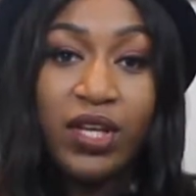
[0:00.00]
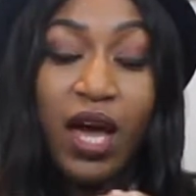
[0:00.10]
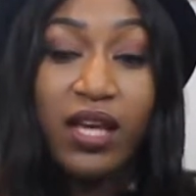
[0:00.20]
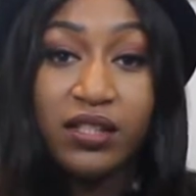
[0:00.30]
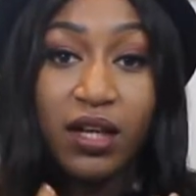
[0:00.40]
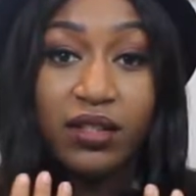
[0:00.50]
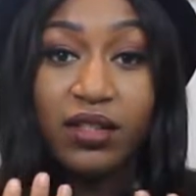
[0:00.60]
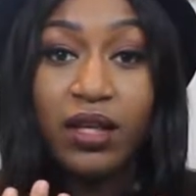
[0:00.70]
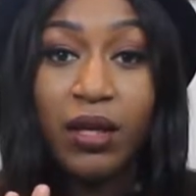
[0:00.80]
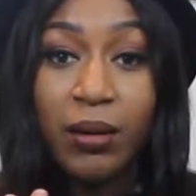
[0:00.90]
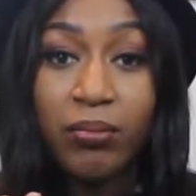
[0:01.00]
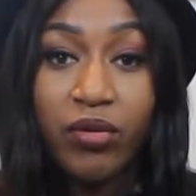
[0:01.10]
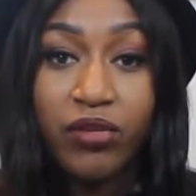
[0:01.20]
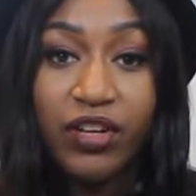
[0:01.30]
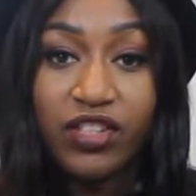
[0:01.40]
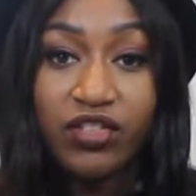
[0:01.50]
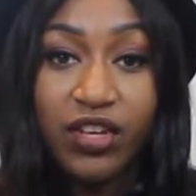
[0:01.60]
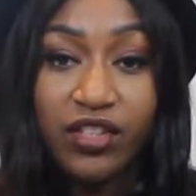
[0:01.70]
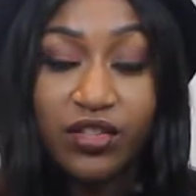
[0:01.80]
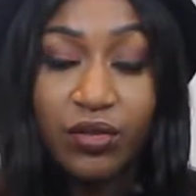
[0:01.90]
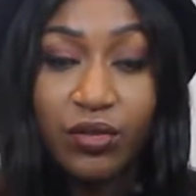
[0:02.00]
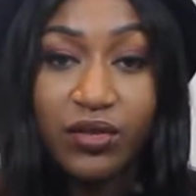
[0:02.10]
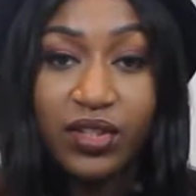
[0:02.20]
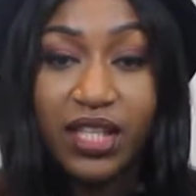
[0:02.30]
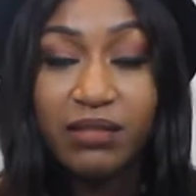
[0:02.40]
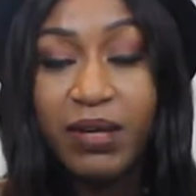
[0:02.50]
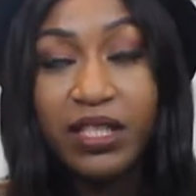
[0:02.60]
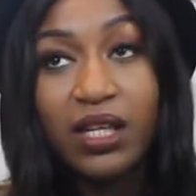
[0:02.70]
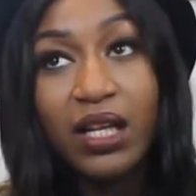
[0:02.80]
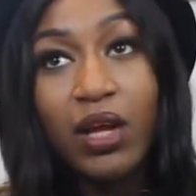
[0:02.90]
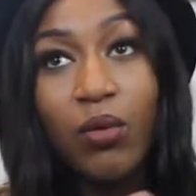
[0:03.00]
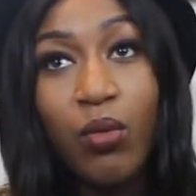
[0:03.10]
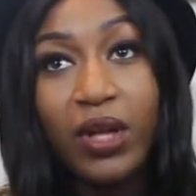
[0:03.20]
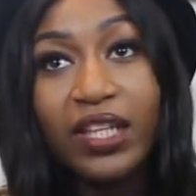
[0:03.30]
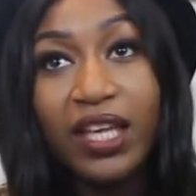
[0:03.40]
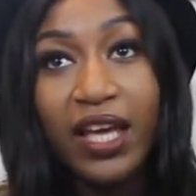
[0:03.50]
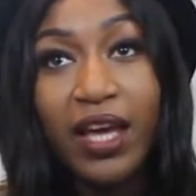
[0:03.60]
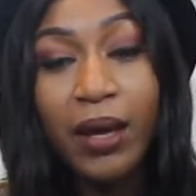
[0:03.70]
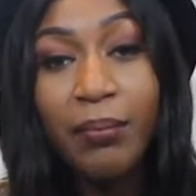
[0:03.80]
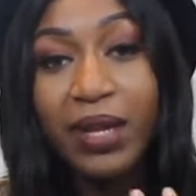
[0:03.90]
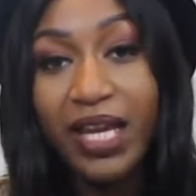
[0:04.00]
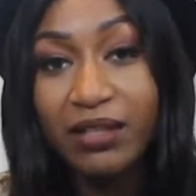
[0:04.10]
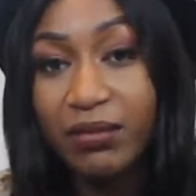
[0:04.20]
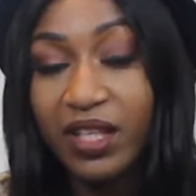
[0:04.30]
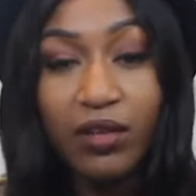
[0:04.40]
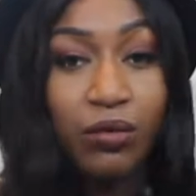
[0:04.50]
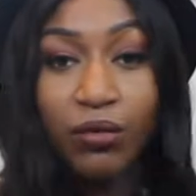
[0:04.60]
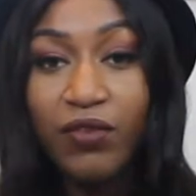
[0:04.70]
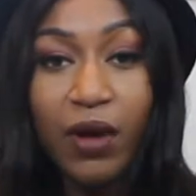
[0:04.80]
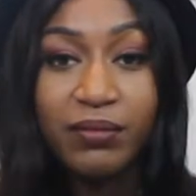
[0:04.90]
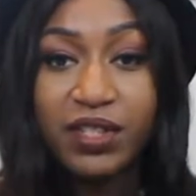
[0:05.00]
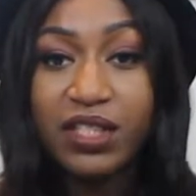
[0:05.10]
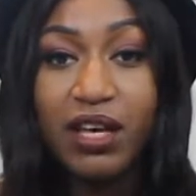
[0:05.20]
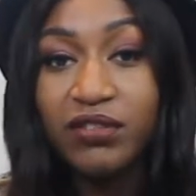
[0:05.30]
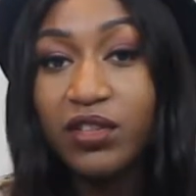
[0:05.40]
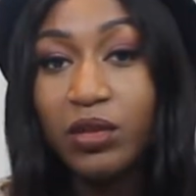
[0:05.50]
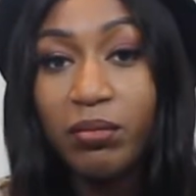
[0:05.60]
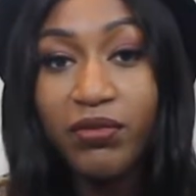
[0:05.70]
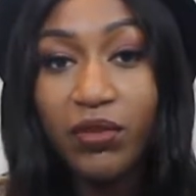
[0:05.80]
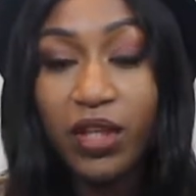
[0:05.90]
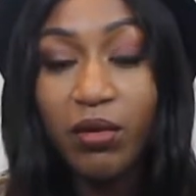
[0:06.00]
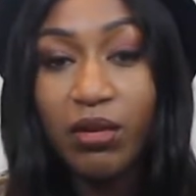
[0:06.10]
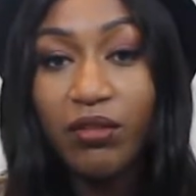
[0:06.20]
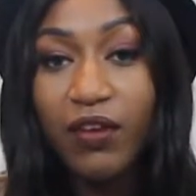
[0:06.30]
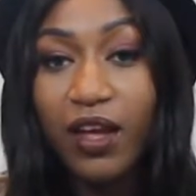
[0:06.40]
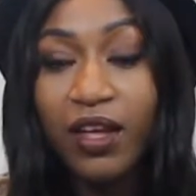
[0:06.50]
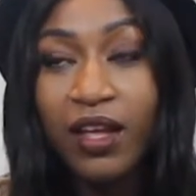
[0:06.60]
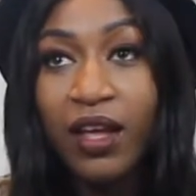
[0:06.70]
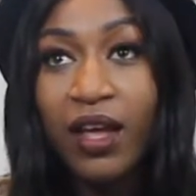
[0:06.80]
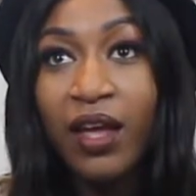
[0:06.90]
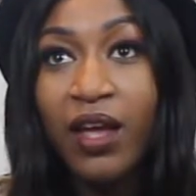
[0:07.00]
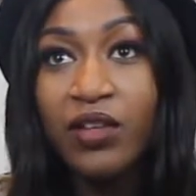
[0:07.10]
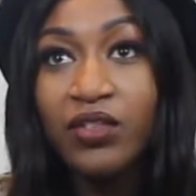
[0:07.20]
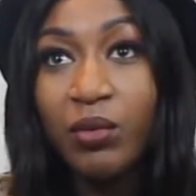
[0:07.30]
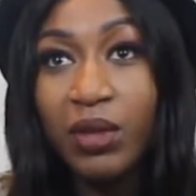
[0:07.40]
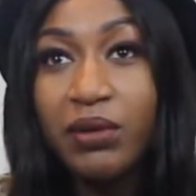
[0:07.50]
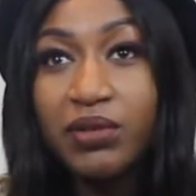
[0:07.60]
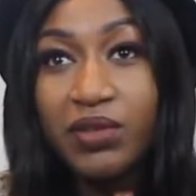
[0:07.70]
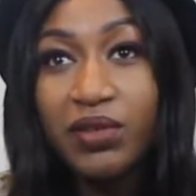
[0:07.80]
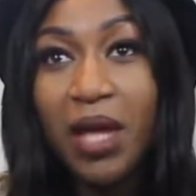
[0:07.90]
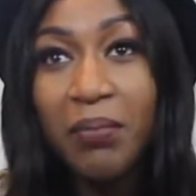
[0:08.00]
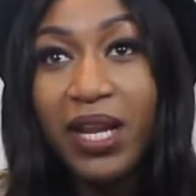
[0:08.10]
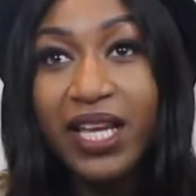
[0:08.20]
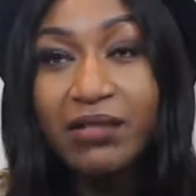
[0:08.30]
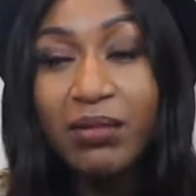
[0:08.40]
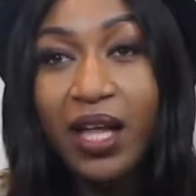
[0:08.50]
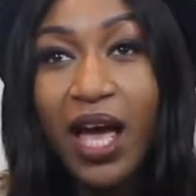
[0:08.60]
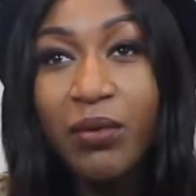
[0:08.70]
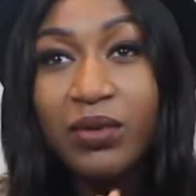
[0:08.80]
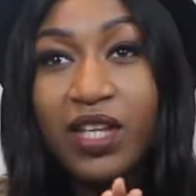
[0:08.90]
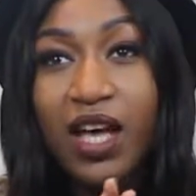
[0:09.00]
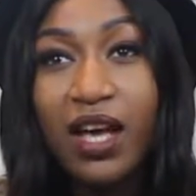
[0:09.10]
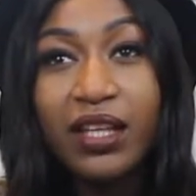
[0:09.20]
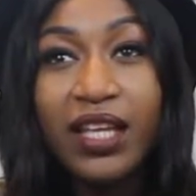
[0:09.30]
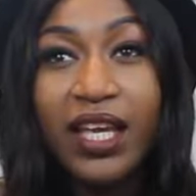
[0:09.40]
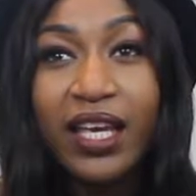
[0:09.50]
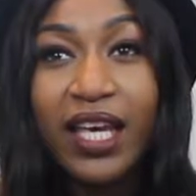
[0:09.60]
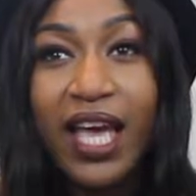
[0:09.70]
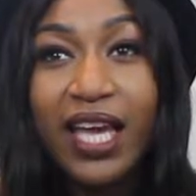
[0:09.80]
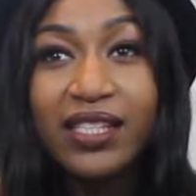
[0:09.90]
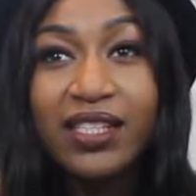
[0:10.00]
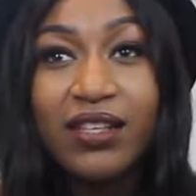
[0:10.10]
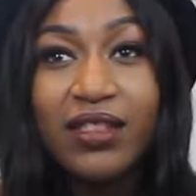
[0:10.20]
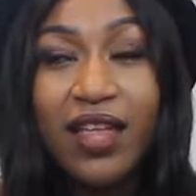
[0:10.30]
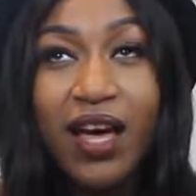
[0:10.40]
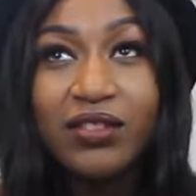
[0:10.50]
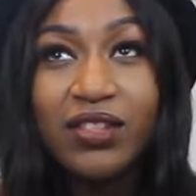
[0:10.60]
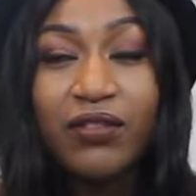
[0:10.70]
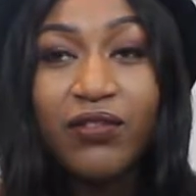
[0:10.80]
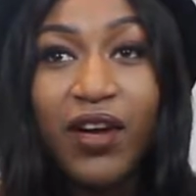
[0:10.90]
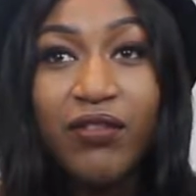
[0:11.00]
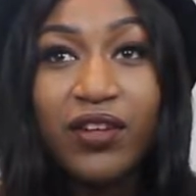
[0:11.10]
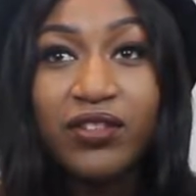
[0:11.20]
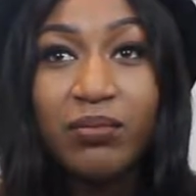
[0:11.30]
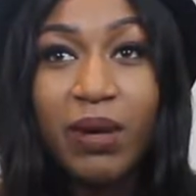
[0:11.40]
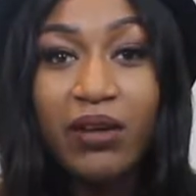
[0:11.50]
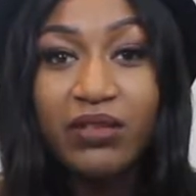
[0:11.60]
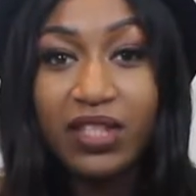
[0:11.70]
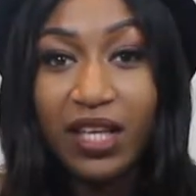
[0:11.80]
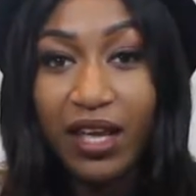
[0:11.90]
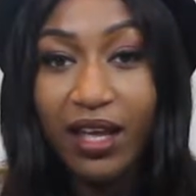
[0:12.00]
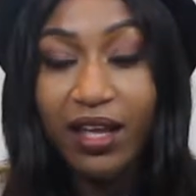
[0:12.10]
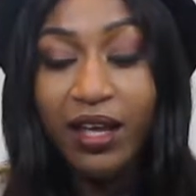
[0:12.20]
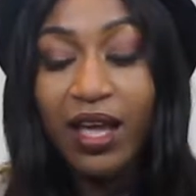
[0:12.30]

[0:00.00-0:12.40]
I started a pre-registration course. So that's basically a 1-year placement that all pharmacists have to do before they qualify. So when I was doing that placement, I was earning £18,500 a year,